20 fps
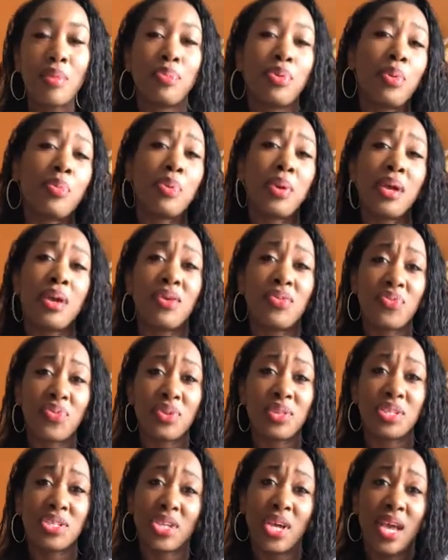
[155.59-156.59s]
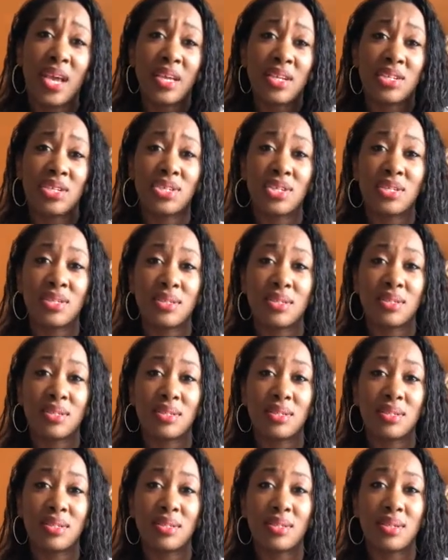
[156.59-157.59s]
prepared for the change.
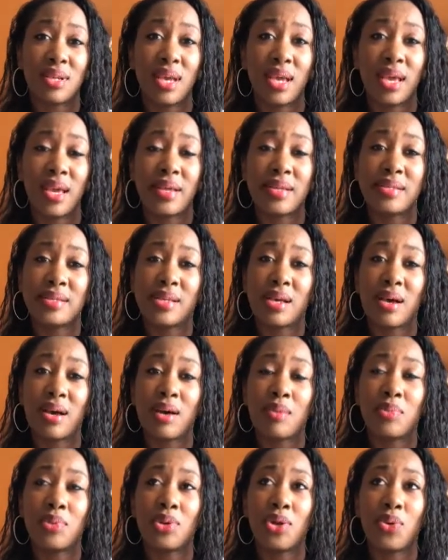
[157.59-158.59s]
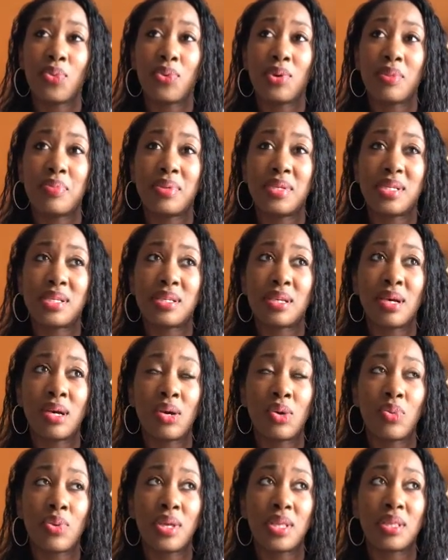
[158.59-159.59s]
And you don't want to be
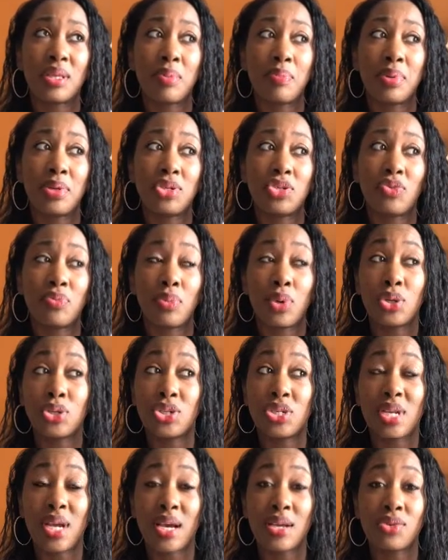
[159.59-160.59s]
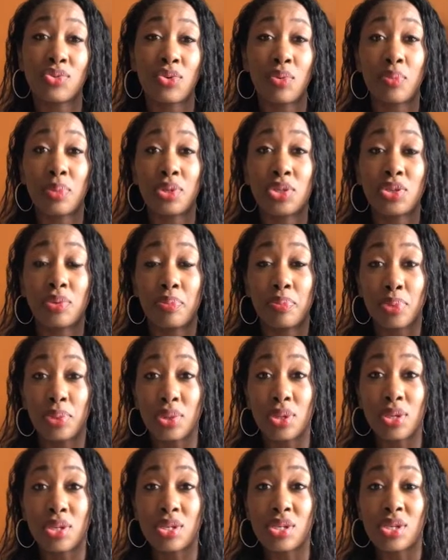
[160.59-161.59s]
stuck with a bunch of merchandise or a bunch of
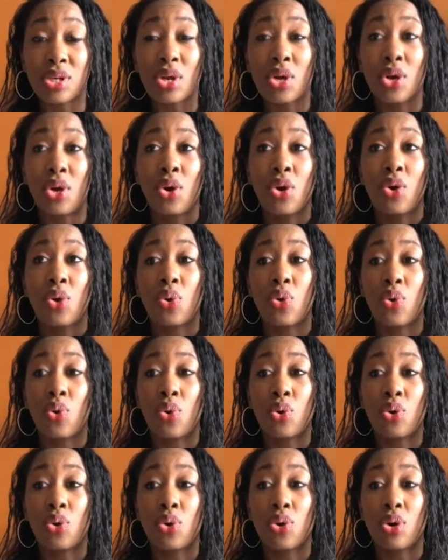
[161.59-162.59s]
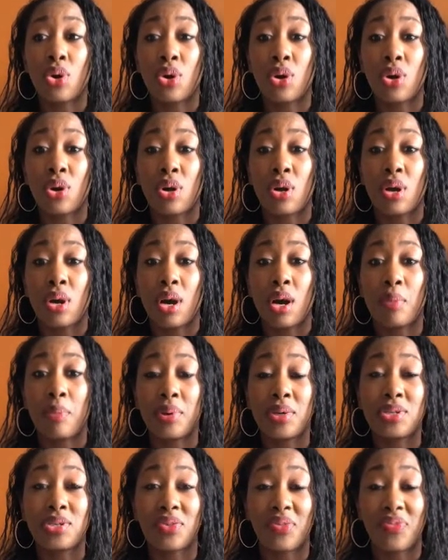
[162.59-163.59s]
books or a
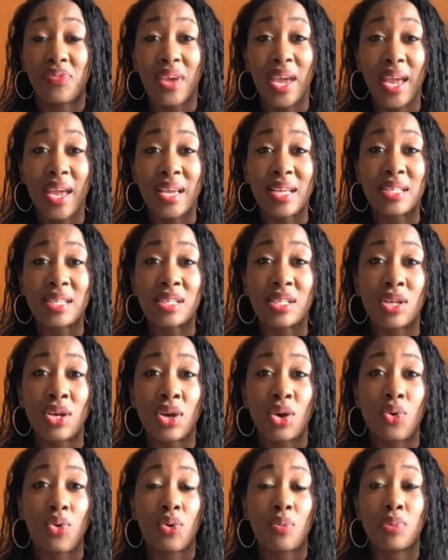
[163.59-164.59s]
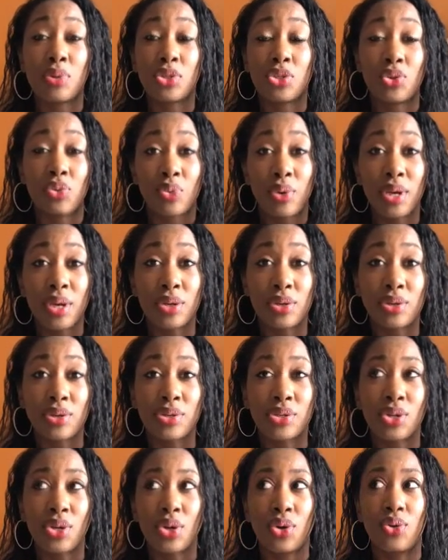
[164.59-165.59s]
bunch of fans or a bunch of
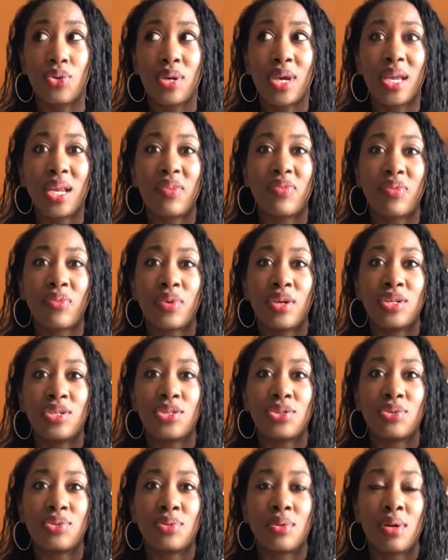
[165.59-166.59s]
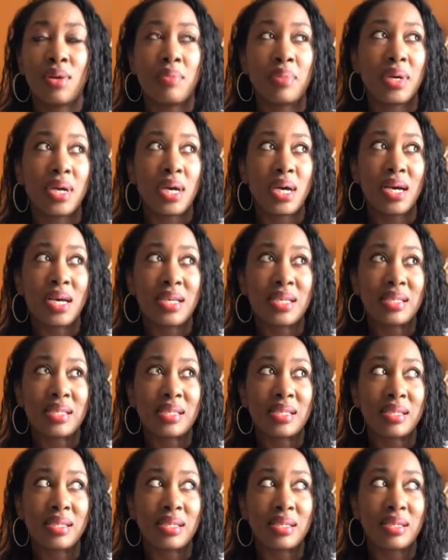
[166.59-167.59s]
readers who can't even reach you
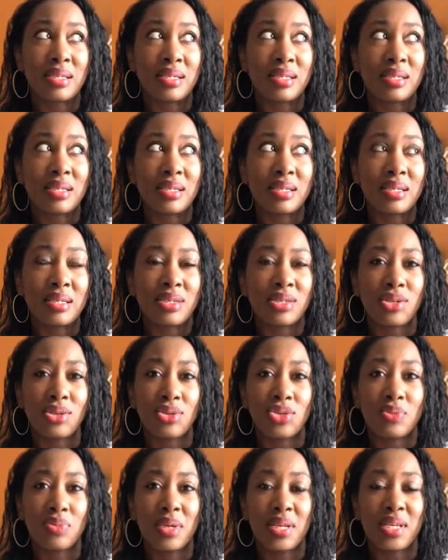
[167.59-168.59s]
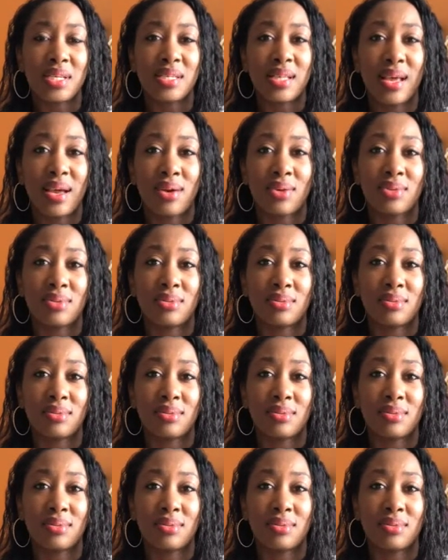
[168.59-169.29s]
because social media is down.